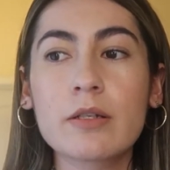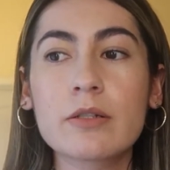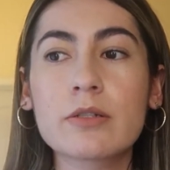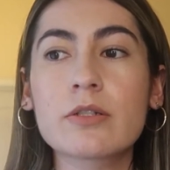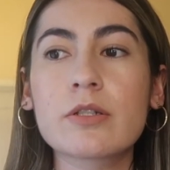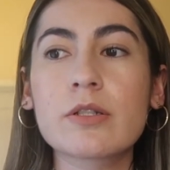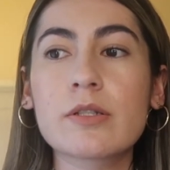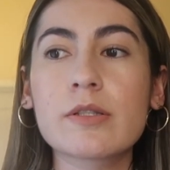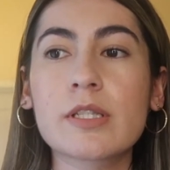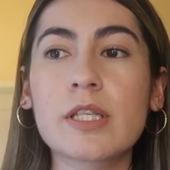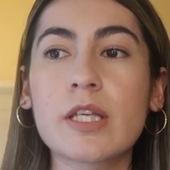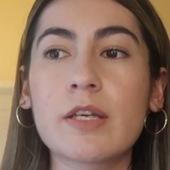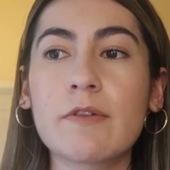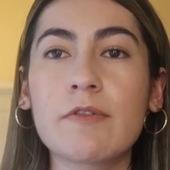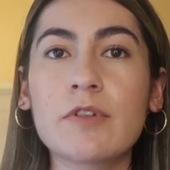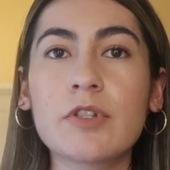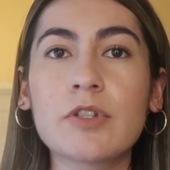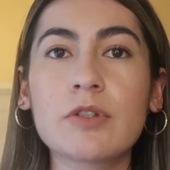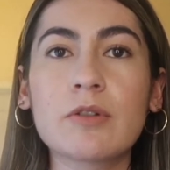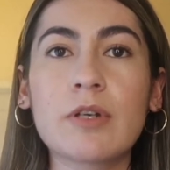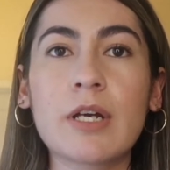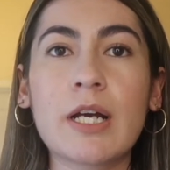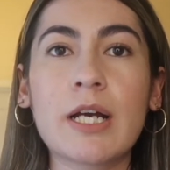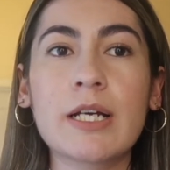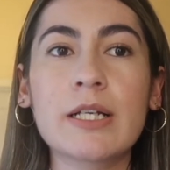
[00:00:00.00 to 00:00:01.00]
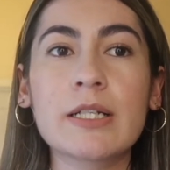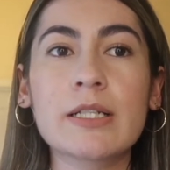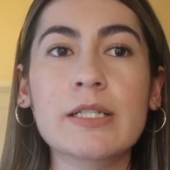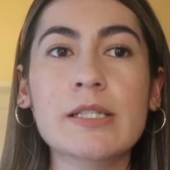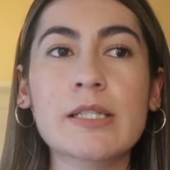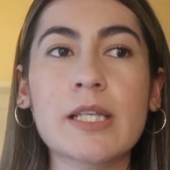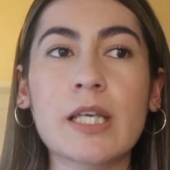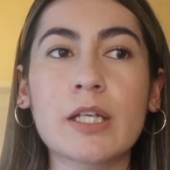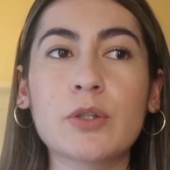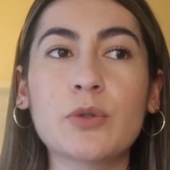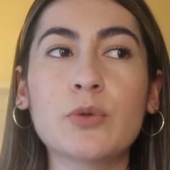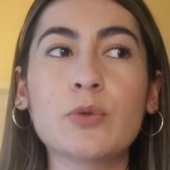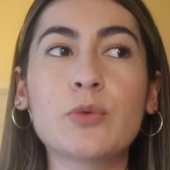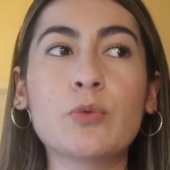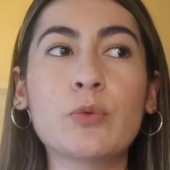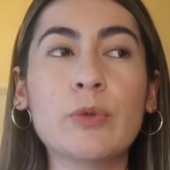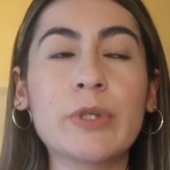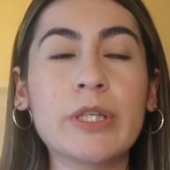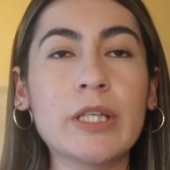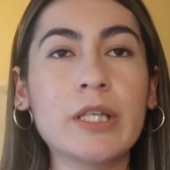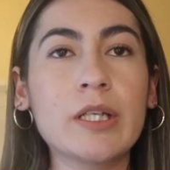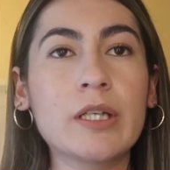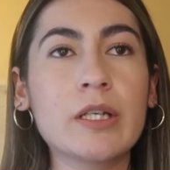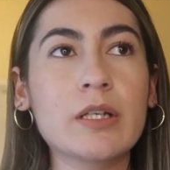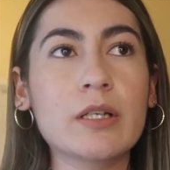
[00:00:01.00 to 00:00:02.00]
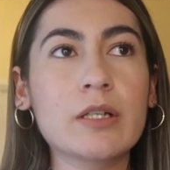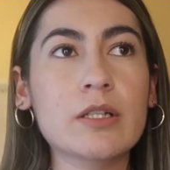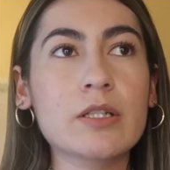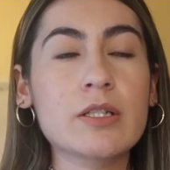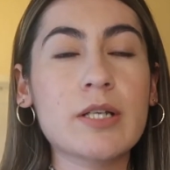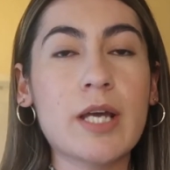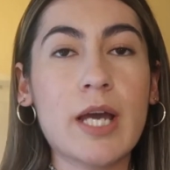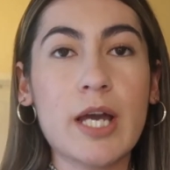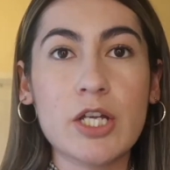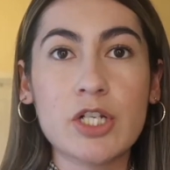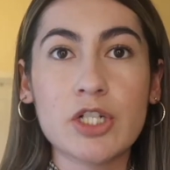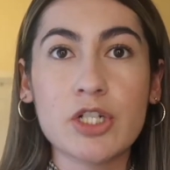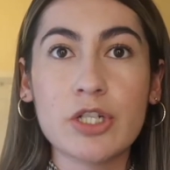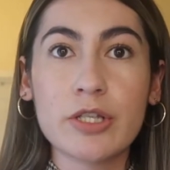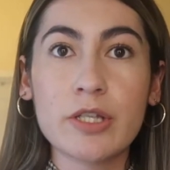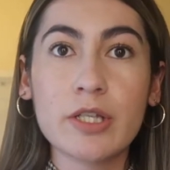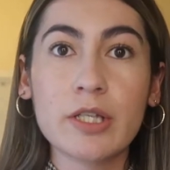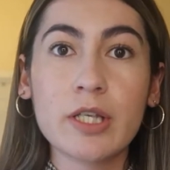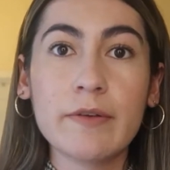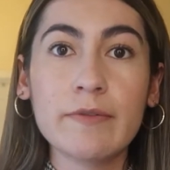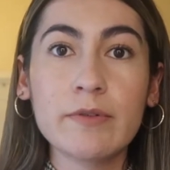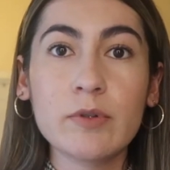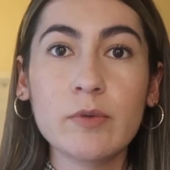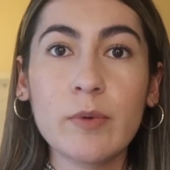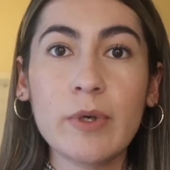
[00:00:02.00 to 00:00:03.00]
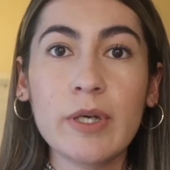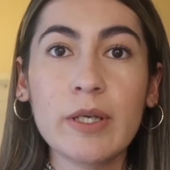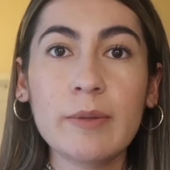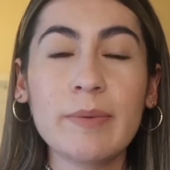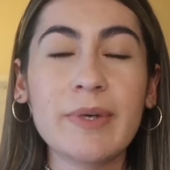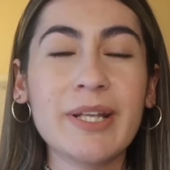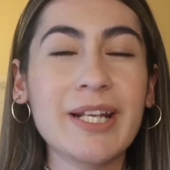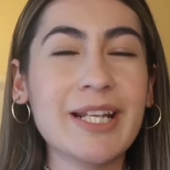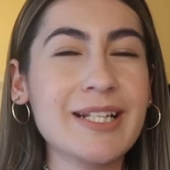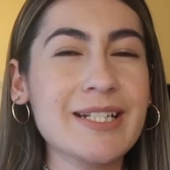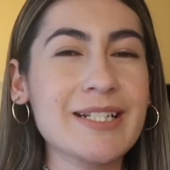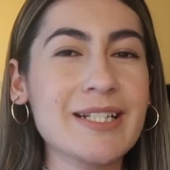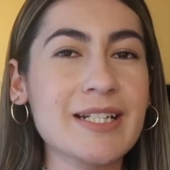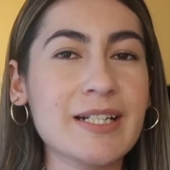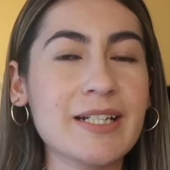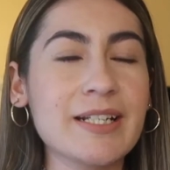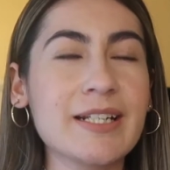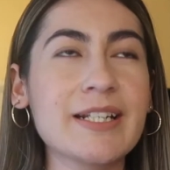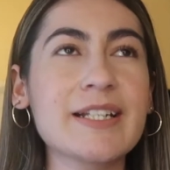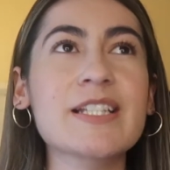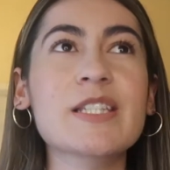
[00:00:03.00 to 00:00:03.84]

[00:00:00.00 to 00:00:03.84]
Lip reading: just giving you guys like a week to enter the giveaway, but I didn't.